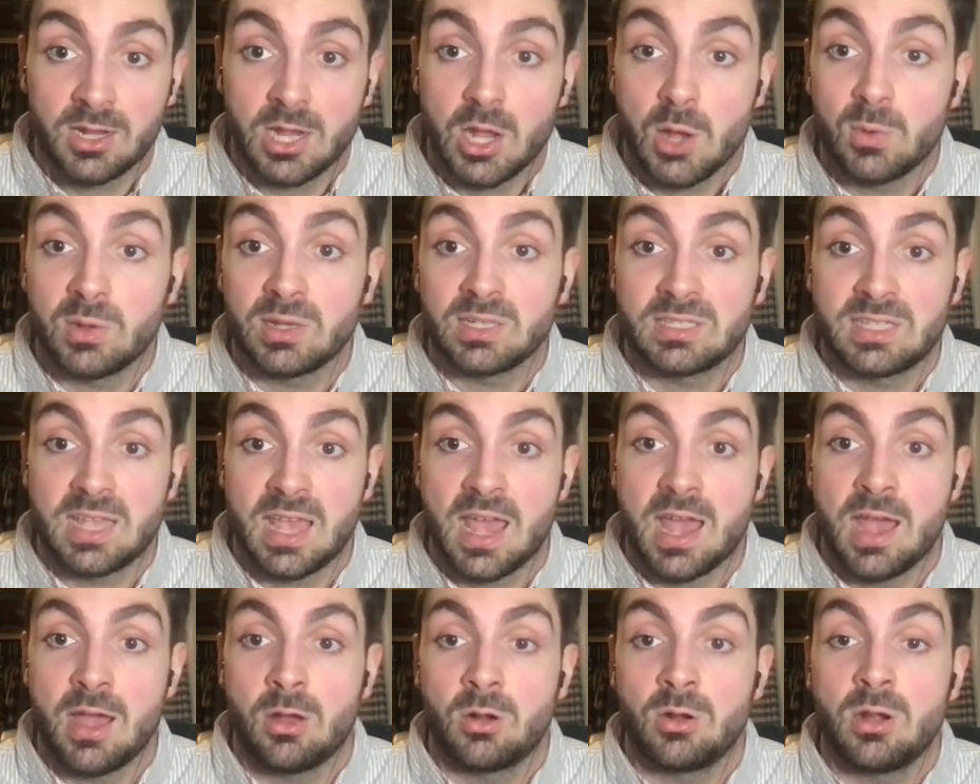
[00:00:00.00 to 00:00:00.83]
going
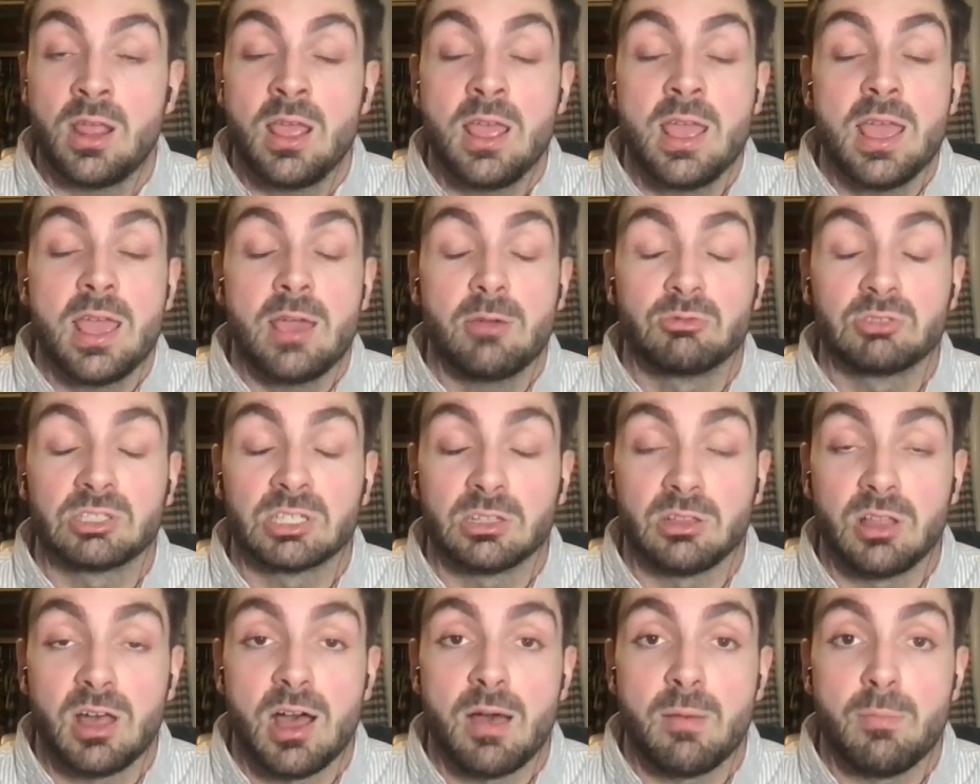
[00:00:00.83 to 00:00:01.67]
down, it was a
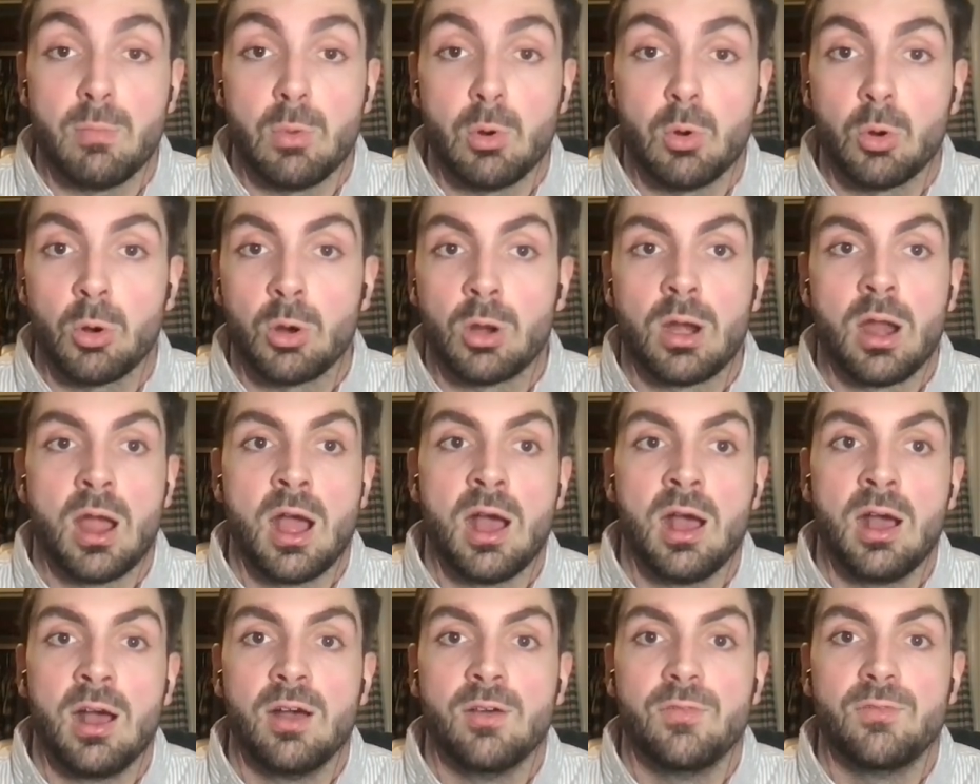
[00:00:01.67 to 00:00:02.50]
lot more
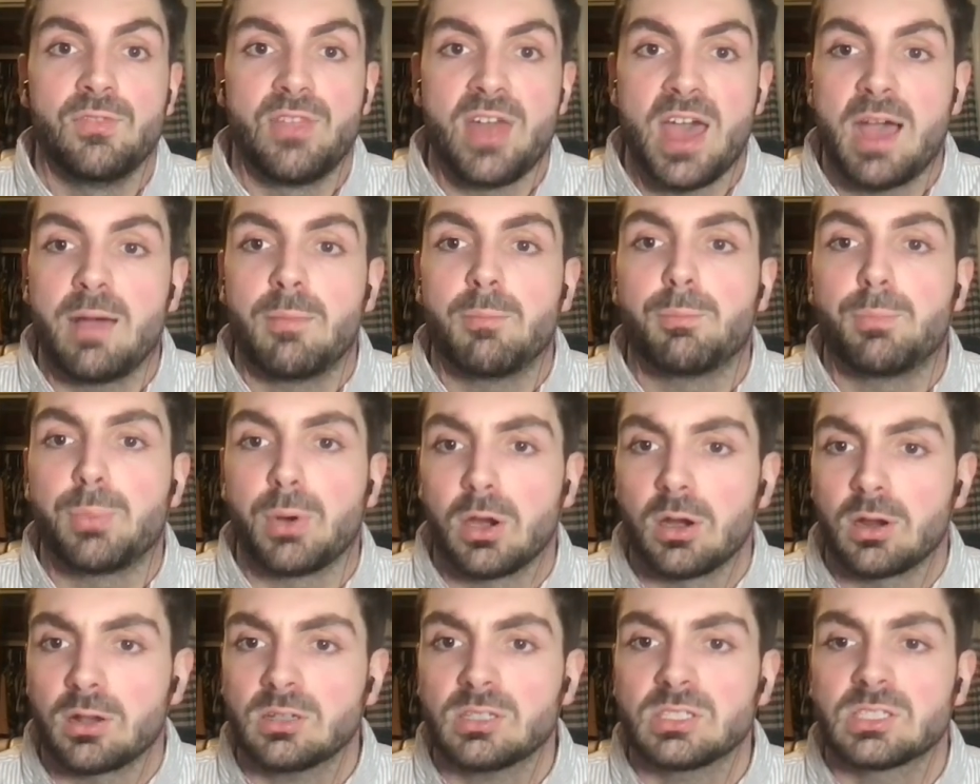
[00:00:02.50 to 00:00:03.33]
of that
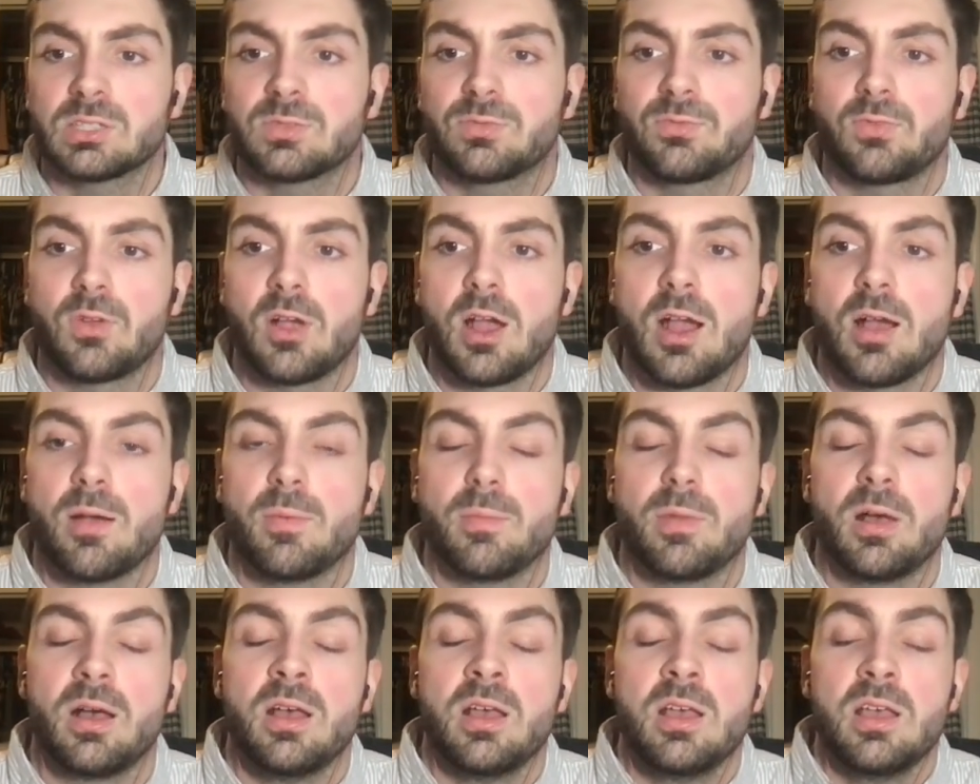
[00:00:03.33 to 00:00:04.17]
Burks
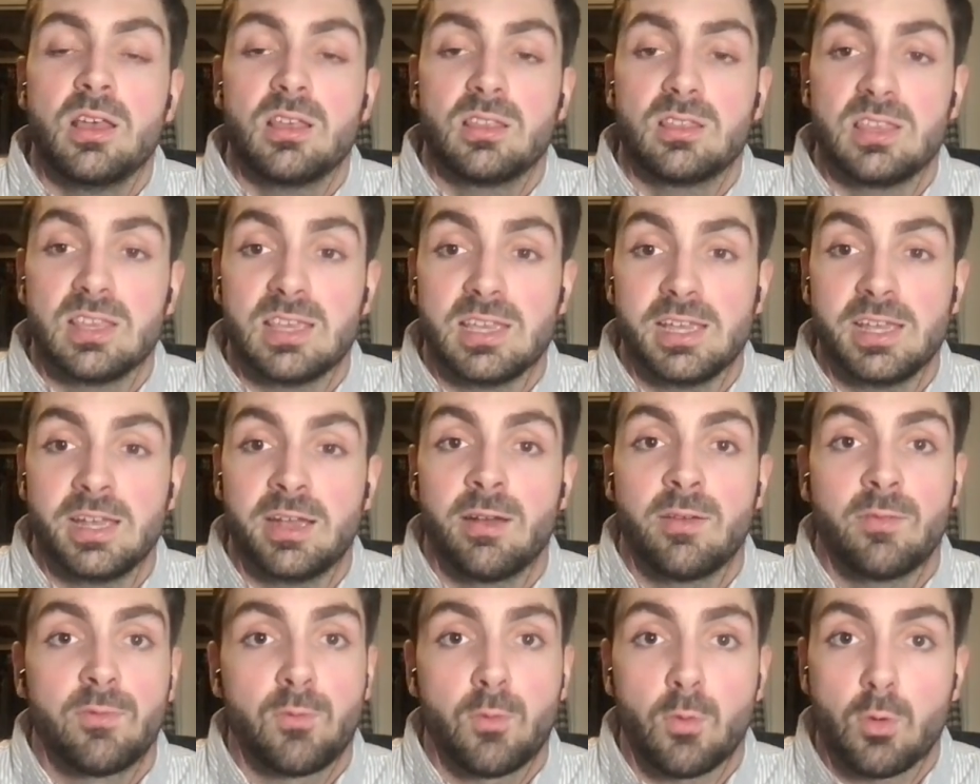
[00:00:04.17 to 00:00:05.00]
from the
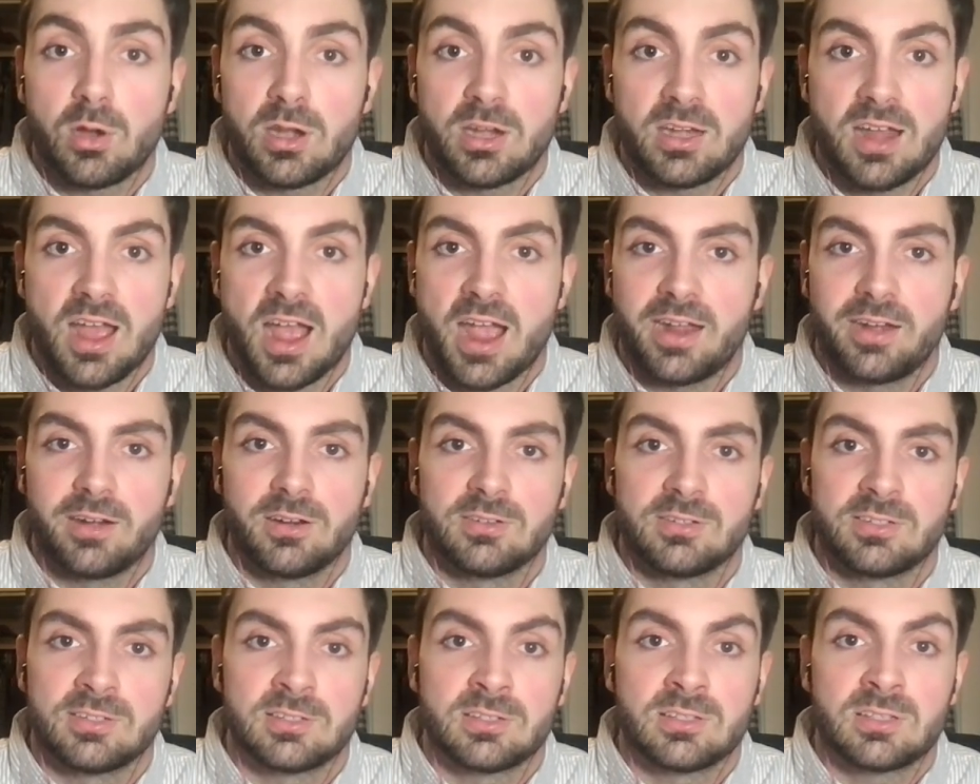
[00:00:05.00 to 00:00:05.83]

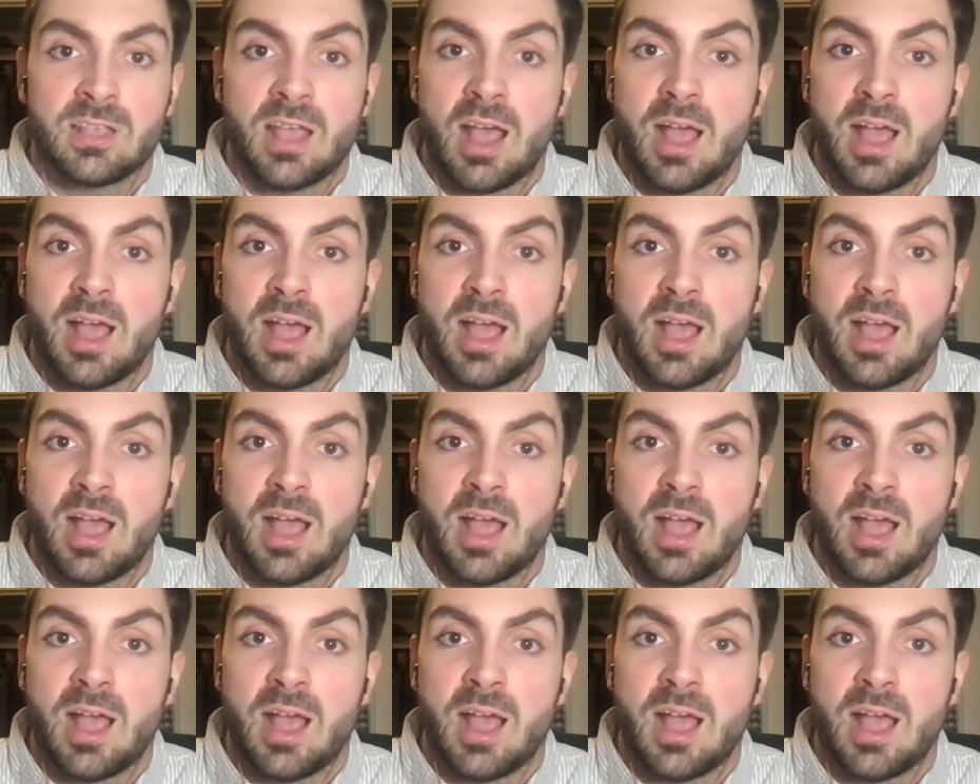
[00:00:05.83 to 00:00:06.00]
49ers.